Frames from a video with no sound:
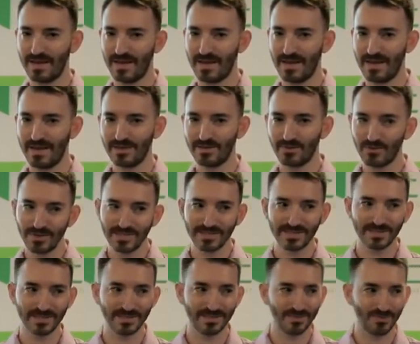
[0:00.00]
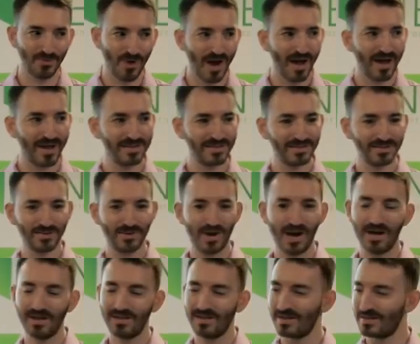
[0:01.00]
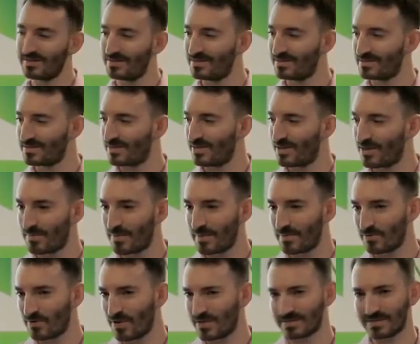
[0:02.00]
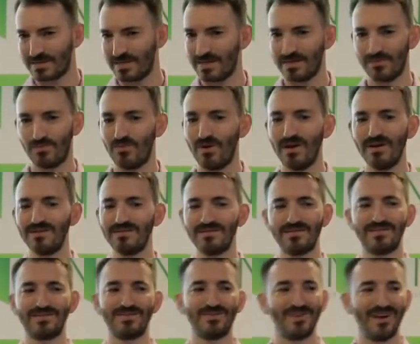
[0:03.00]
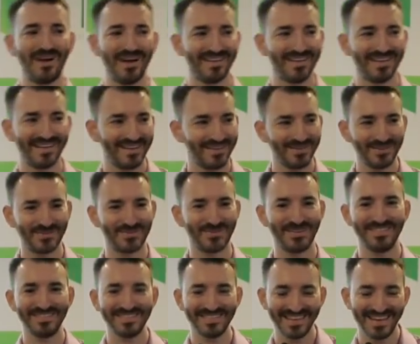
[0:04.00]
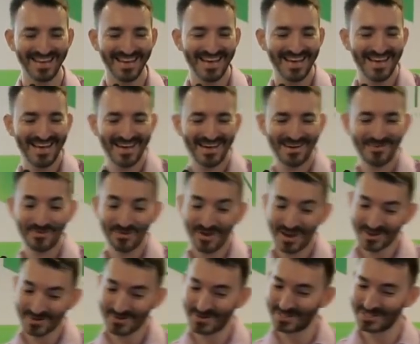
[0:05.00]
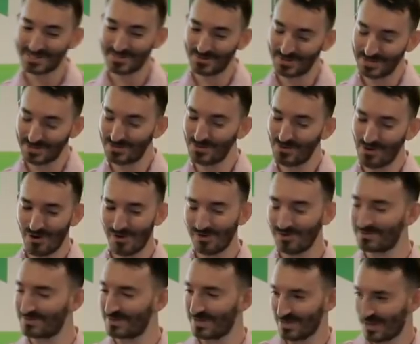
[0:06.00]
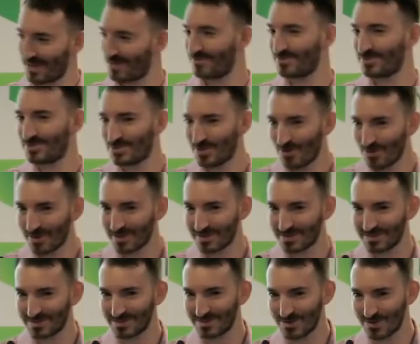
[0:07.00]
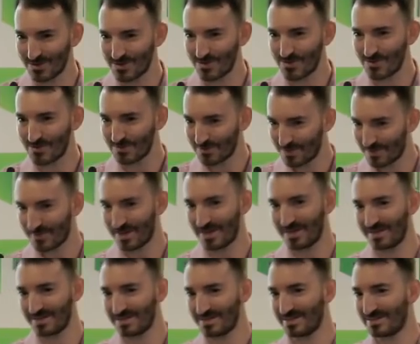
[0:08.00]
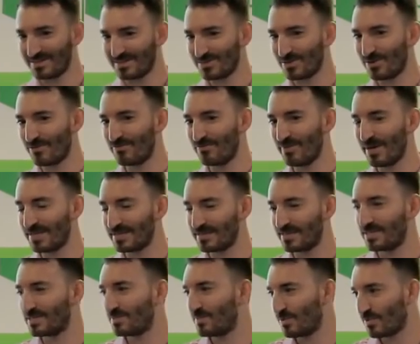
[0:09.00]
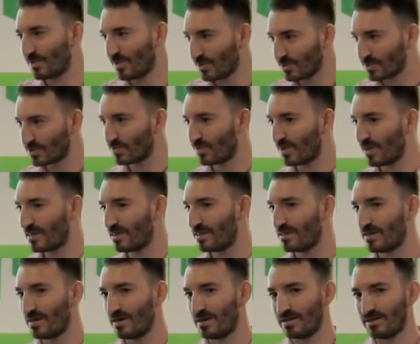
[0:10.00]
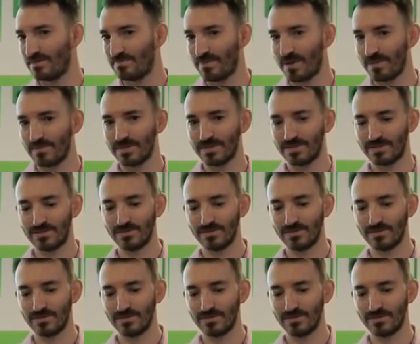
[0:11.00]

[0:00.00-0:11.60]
And the reason why it's so high, like there's a lot of people asking like, why is it so high? Like, are you crazy? We're not crazy. We do hold a lot of the tokens. So, I mean, it sort of makes sense, but we also want the public